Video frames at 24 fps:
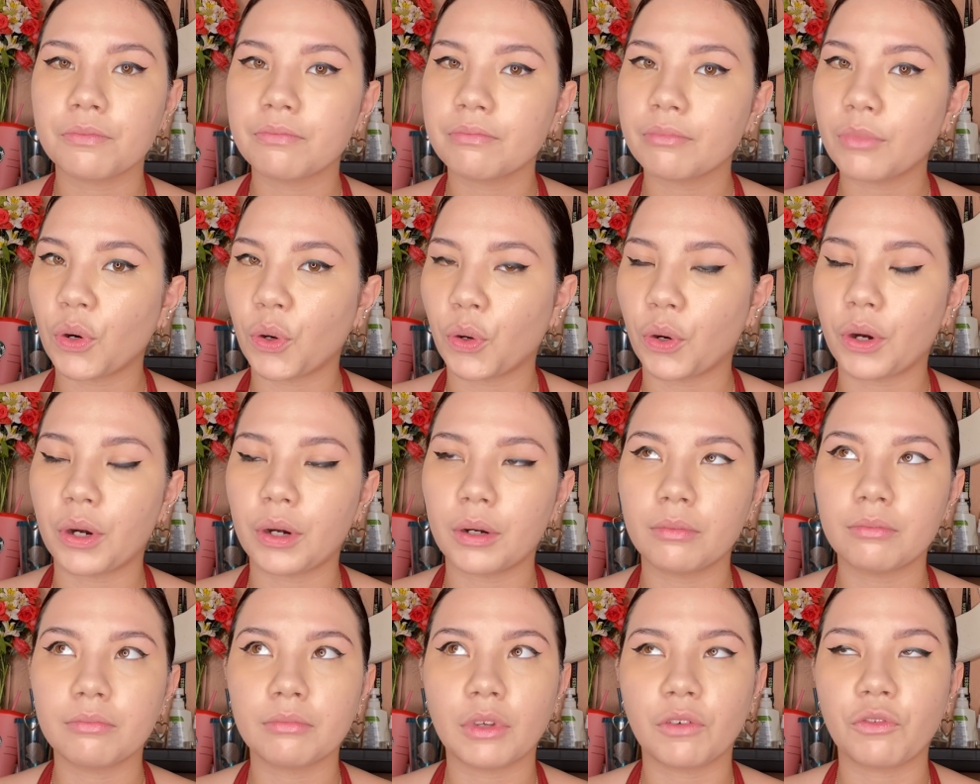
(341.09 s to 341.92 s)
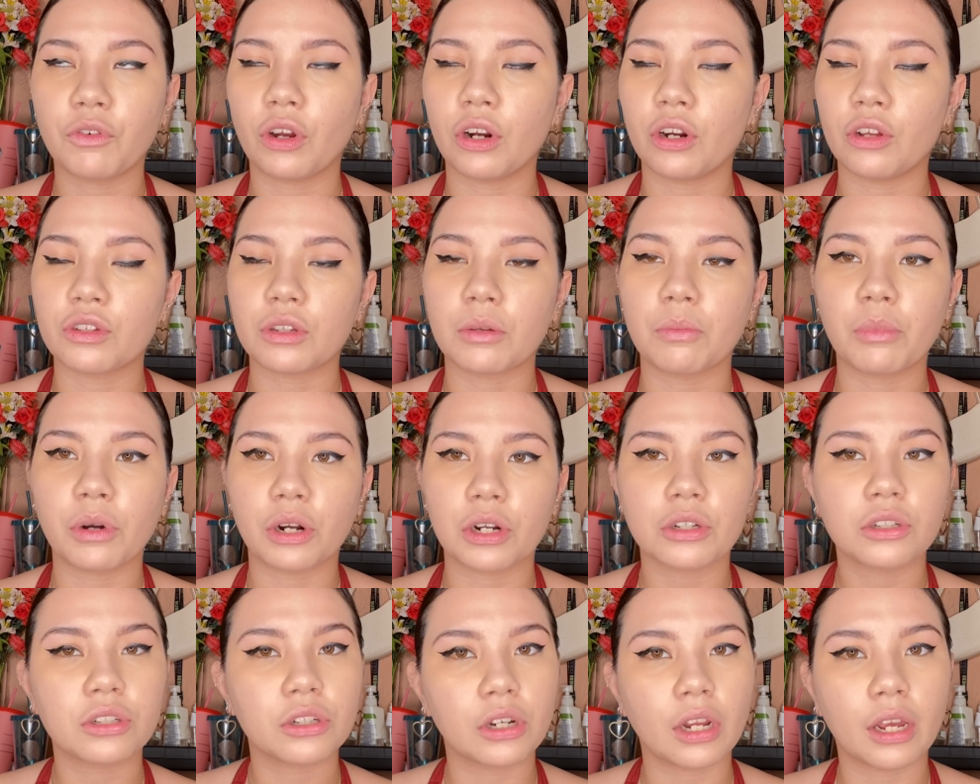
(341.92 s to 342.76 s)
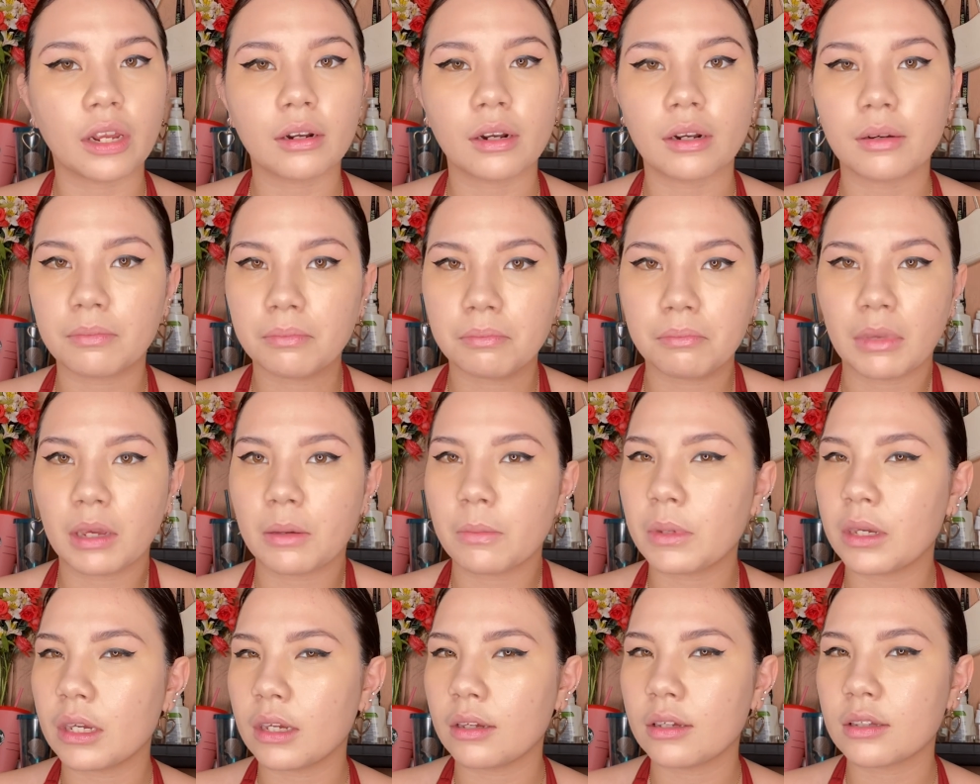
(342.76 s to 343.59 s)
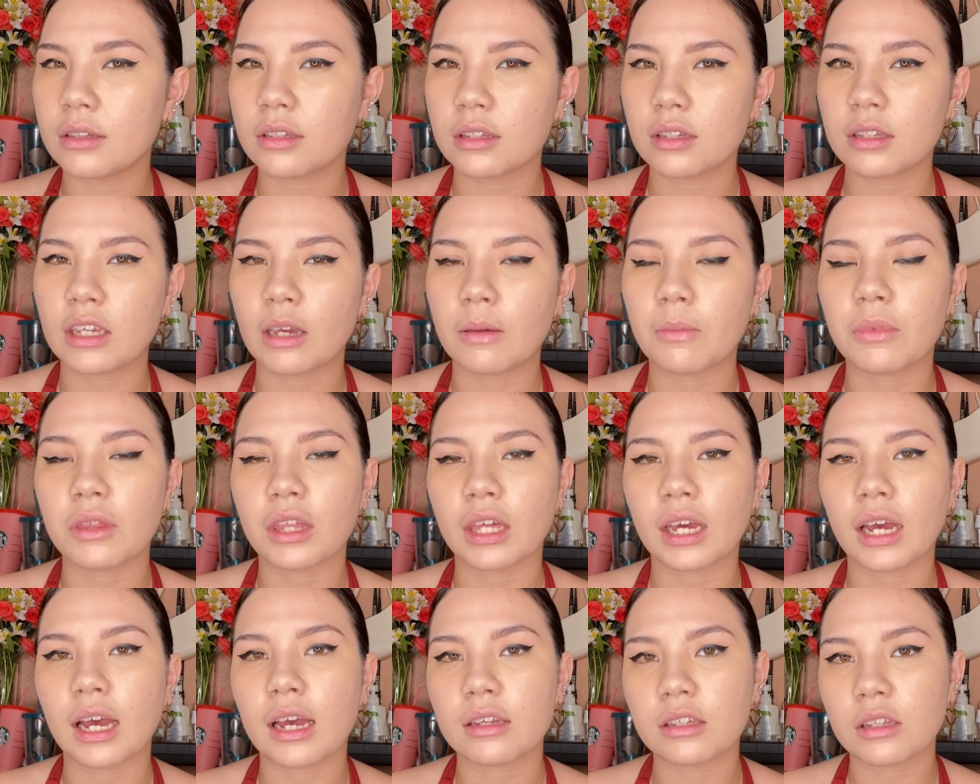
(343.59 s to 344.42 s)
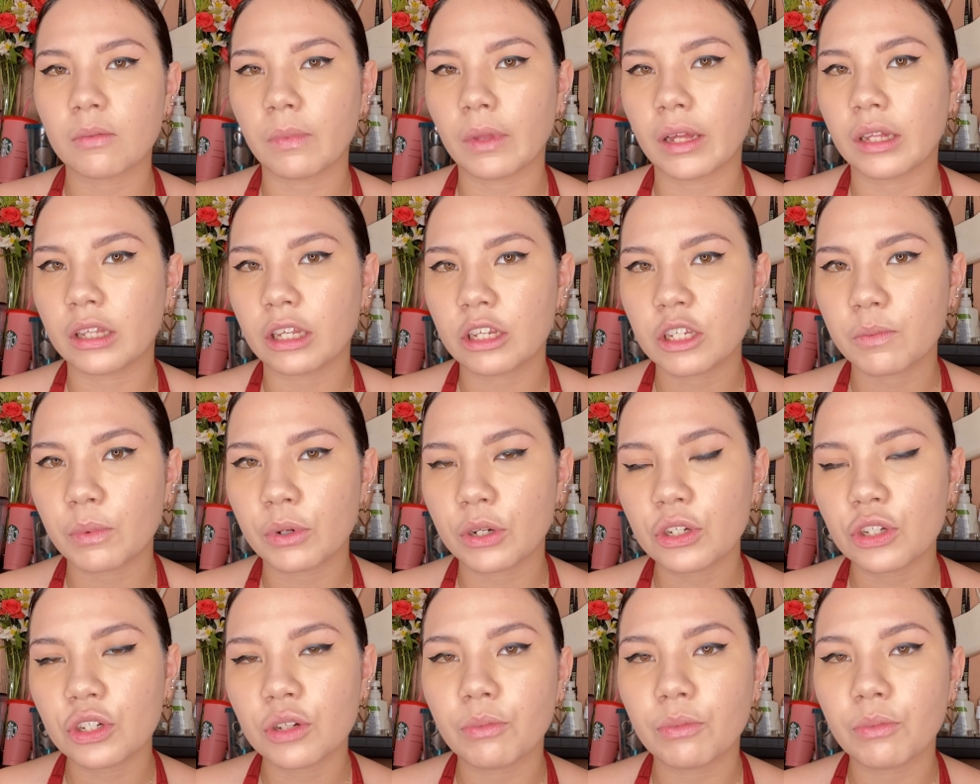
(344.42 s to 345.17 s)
Or if you're gonna use a brush, then maybe it's the same thing as a blending sponge.